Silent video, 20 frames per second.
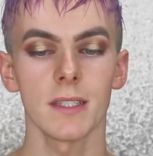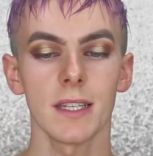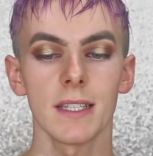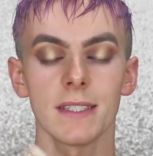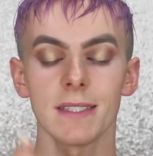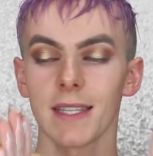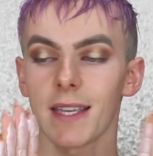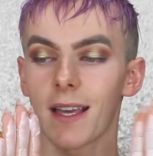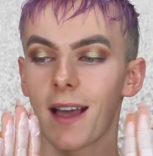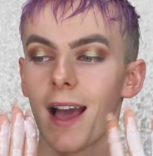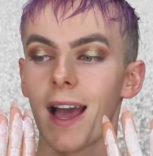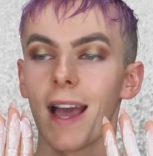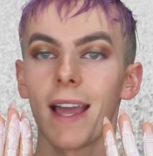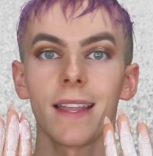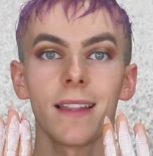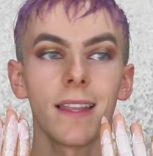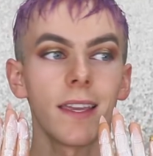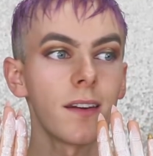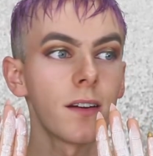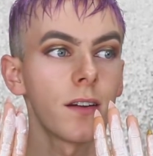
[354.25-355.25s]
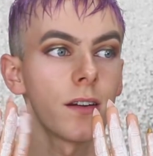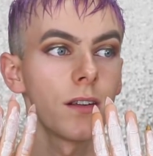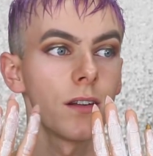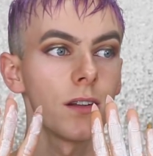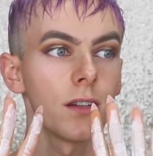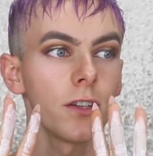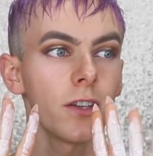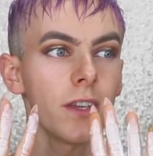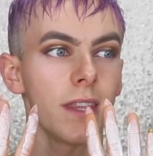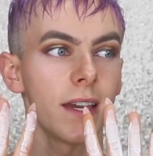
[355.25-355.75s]
It's like a highlighter.
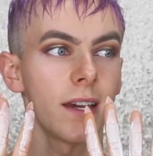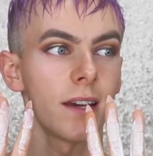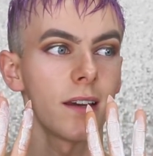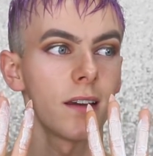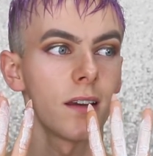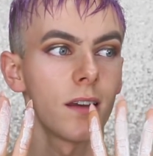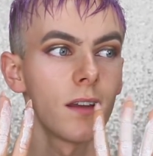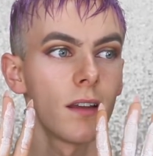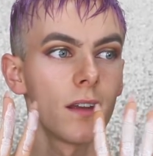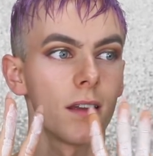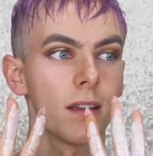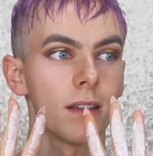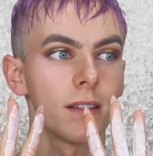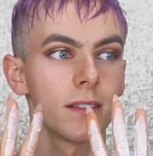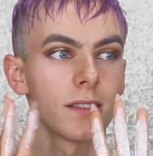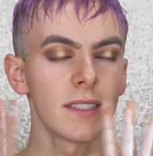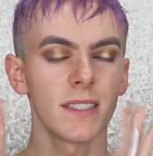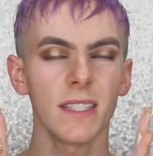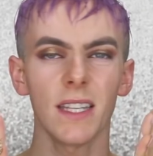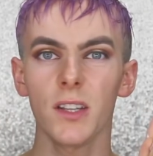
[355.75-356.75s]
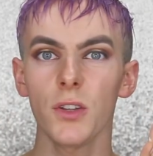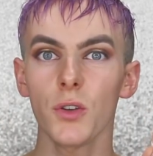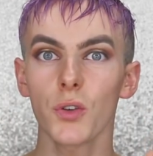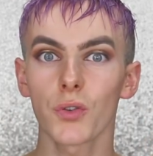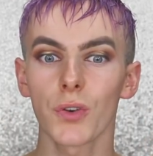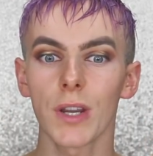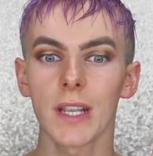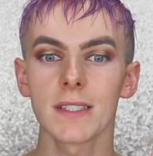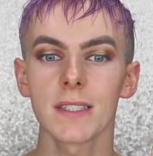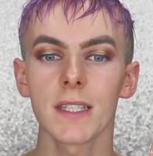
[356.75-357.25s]
Look at that. Doesn't that look
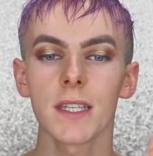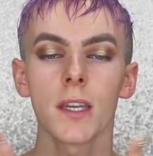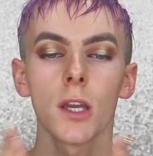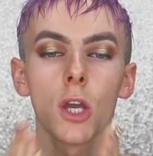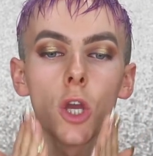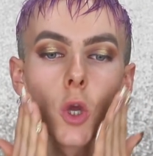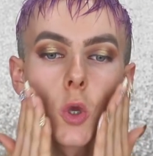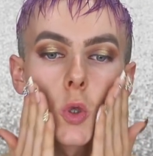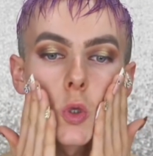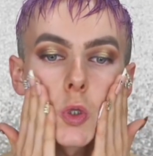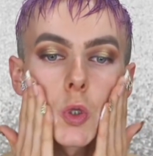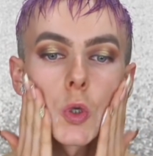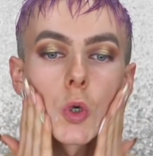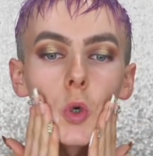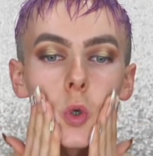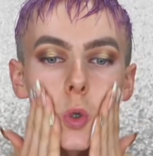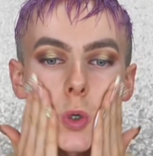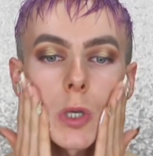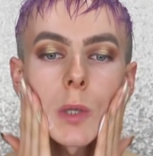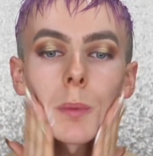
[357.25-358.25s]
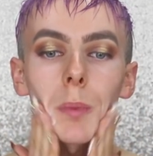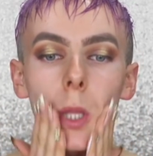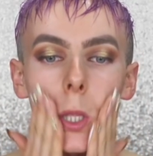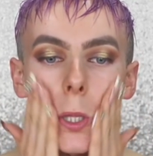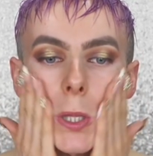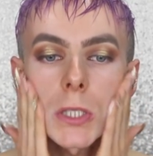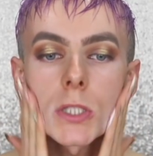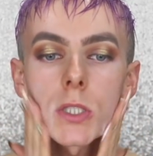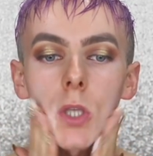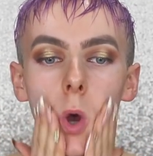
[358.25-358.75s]
crazy? So I'm going to apply
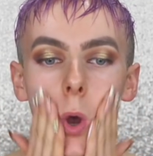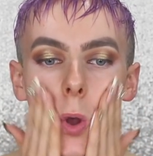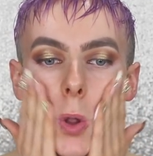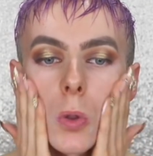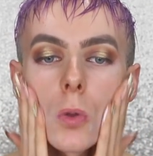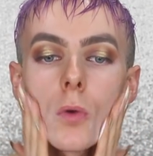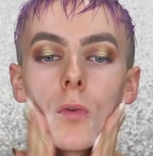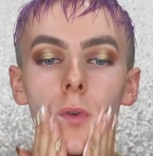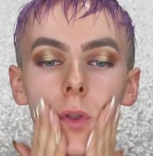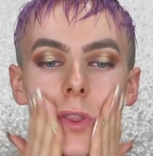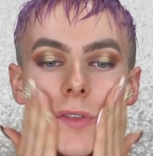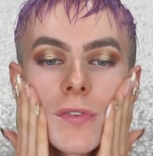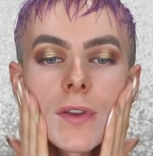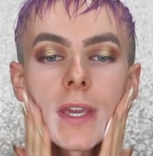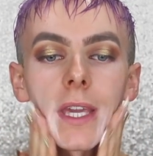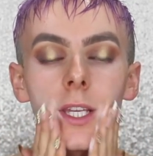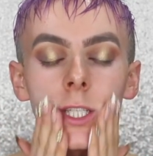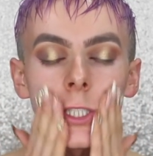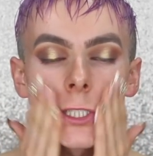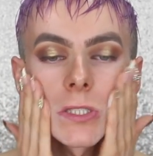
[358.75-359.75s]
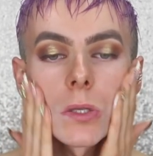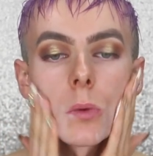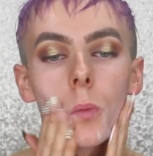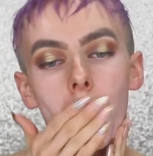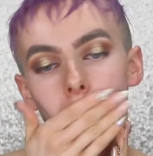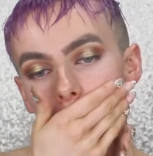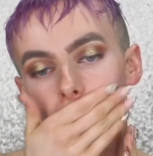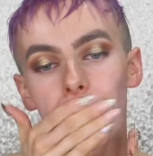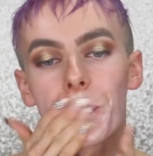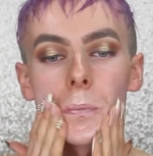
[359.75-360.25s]
this all over the face.
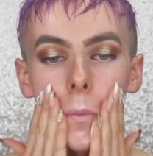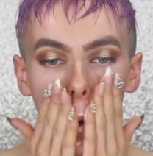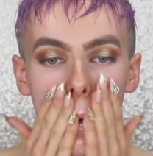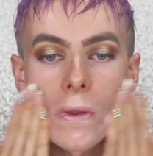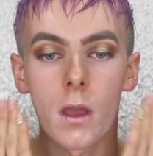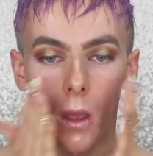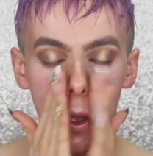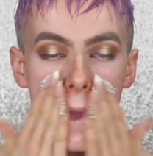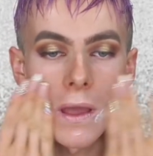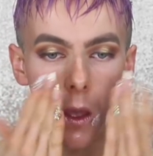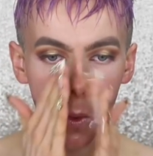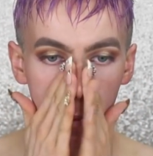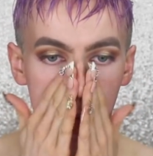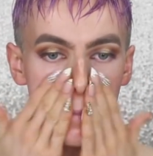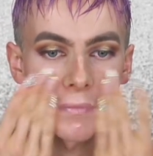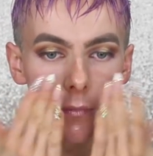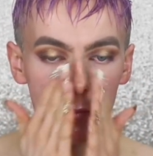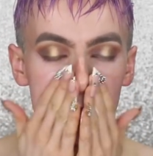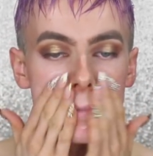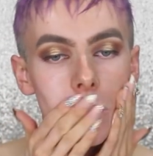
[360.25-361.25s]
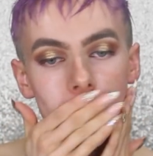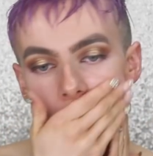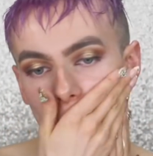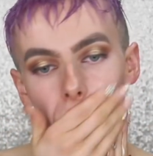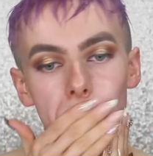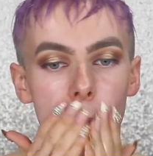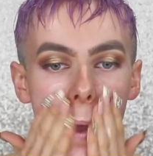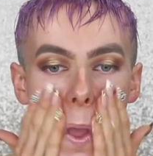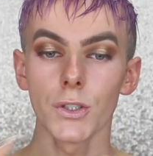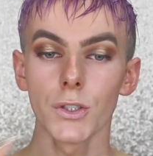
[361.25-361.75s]

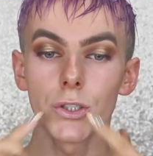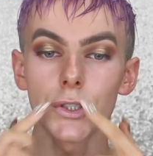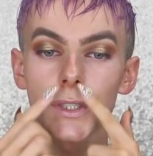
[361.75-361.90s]
You can